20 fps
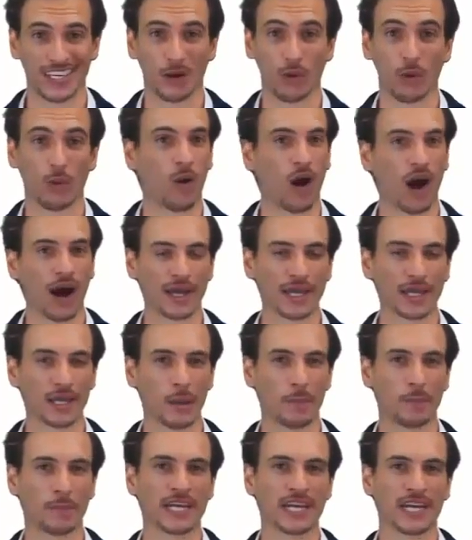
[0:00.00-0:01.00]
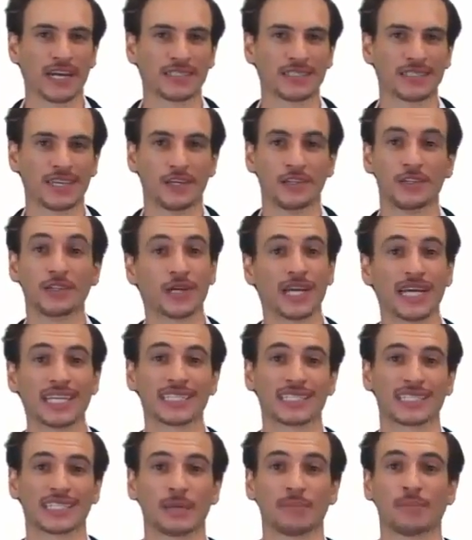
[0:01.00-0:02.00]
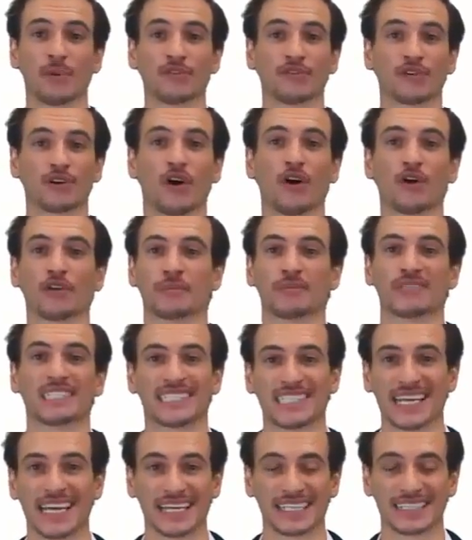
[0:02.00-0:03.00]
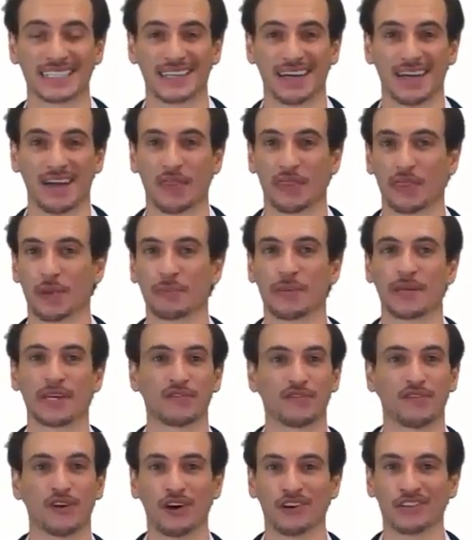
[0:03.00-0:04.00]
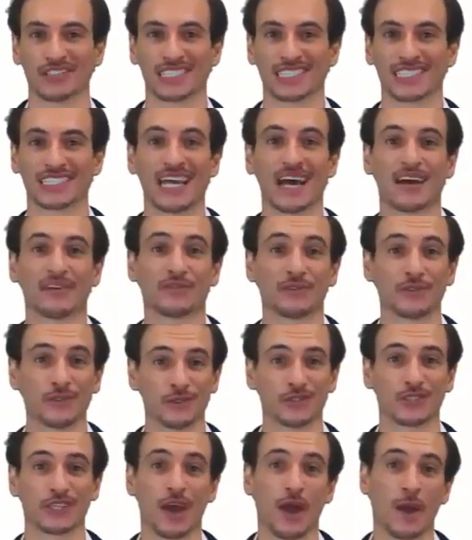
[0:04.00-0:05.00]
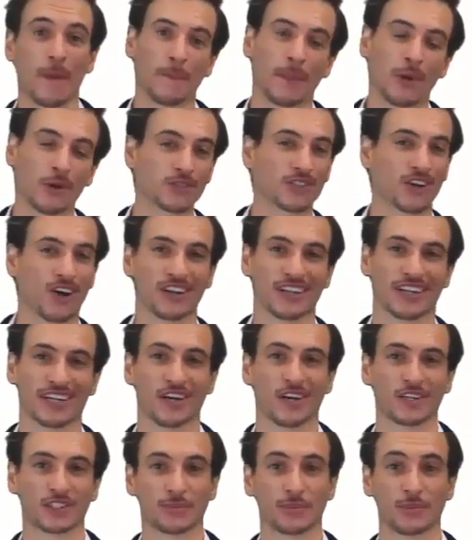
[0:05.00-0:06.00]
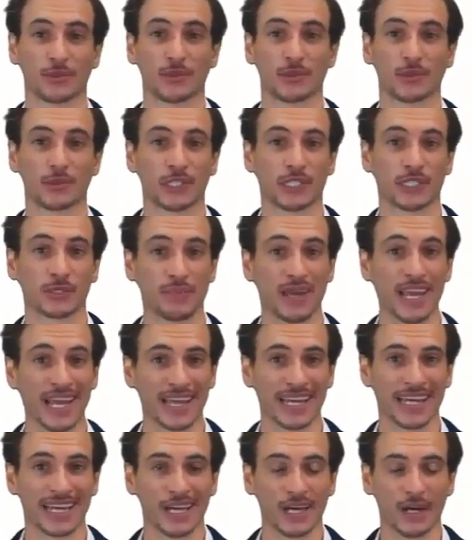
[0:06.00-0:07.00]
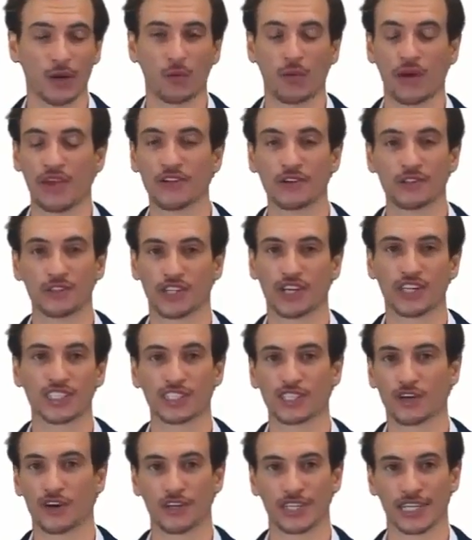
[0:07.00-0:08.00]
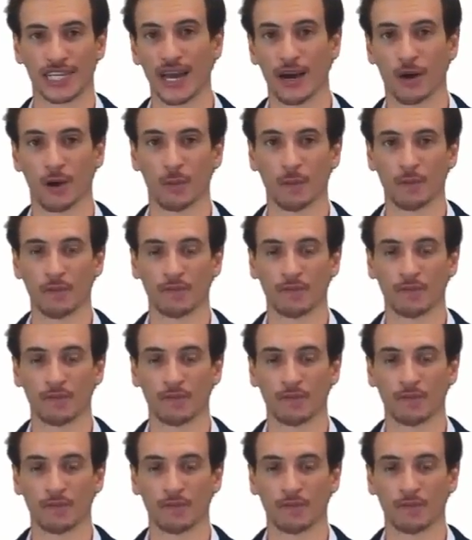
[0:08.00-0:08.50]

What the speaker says: Why? Because you get to skip over all the mistakes, the pitfalls, the snafus most online entrepreneurs make when they're just starting out.